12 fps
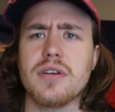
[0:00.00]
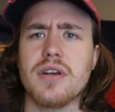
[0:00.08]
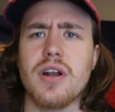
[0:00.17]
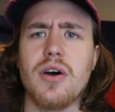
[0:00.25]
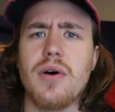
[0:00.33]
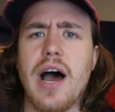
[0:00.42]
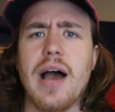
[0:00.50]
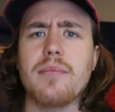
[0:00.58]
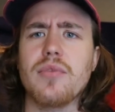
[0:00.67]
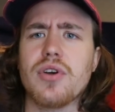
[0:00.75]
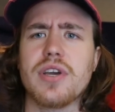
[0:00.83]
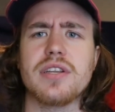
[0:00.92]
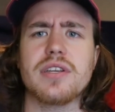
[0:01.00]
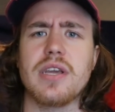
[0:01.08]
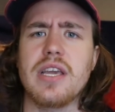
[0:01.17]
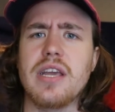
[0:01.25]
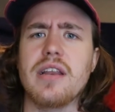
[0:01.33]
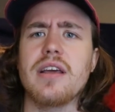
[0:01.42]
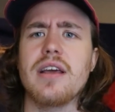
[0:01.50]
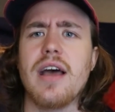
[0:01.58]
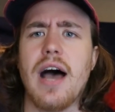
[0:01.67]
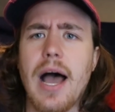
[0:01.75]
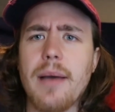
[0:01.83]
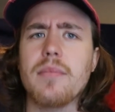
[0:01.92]
I'm looking to eat,
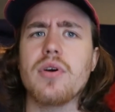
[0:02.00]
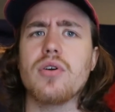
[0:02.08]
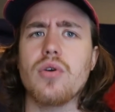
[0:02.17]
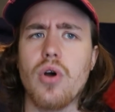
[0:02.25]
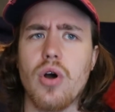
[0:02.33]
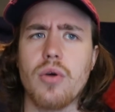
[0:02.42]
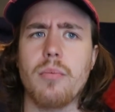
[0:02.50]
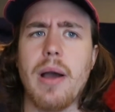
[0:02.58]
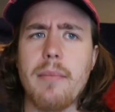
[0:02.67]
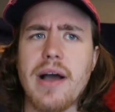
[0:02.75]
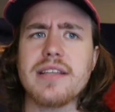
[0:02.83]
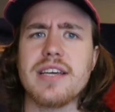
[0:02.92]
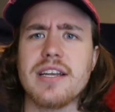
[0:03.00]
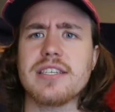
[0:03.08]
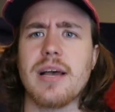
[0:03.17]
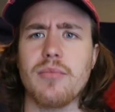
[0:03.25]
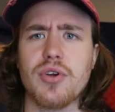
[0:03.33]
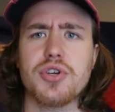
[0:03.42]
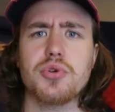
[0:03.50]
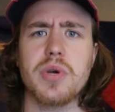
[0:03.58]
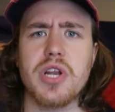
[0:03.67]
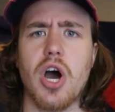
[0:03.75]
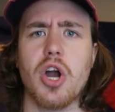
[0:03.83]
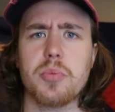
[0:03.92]
my mindset is I'm looking to
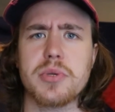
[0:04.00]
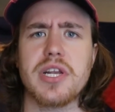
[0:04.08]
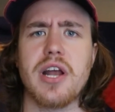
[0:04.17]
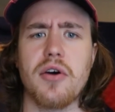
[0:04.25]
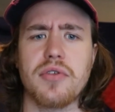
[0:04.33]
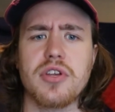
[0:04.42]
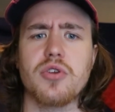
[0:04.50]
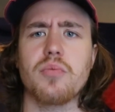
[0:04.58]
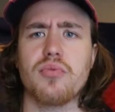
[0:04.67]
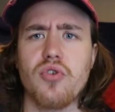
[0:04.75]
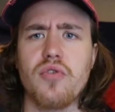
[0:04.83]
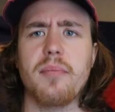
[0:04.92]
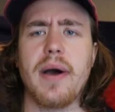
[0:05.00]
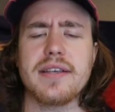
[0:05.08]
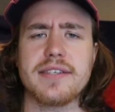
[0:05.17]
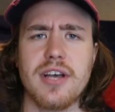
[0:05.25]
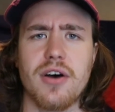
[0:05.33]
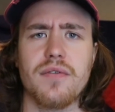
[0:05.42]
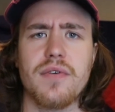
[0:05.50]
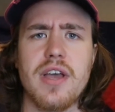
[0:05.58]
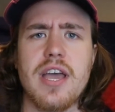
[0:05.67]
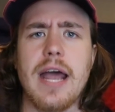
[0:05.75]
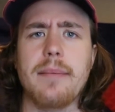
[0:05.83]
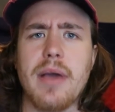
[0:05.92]
eat 100% healthy to improve myself
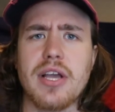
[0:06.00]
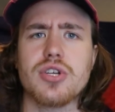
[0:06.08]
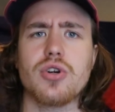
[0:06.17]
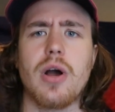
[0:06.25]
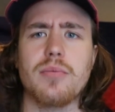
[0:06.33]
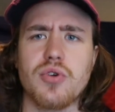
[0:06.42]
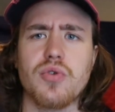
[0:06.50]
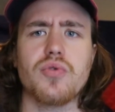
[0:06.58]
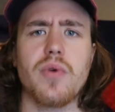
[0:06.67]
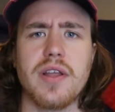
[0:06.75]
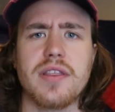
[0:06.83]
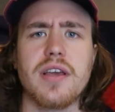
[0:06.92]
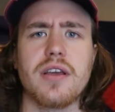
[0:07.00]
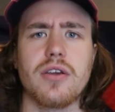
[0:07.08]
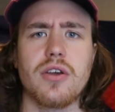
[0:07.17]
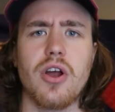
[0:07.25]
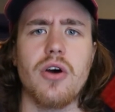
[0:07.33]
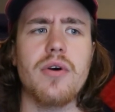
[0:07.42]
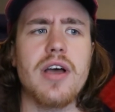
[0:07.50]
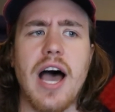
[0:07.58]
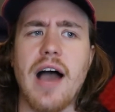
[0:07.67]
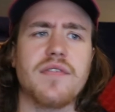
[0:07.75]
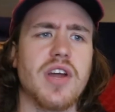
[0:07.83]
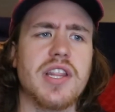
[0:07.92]
and make sure I'm doing the right thing.
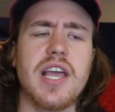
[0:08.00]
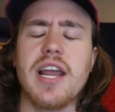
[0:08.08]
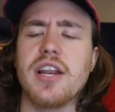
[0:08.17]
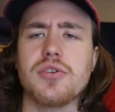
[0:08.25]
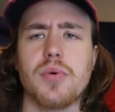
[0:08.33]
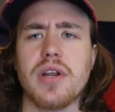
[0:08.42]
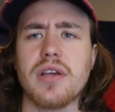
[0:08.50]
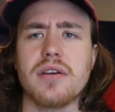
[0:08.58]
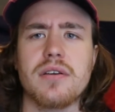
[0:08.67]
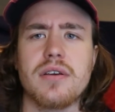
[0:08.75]
I've done the 80-20.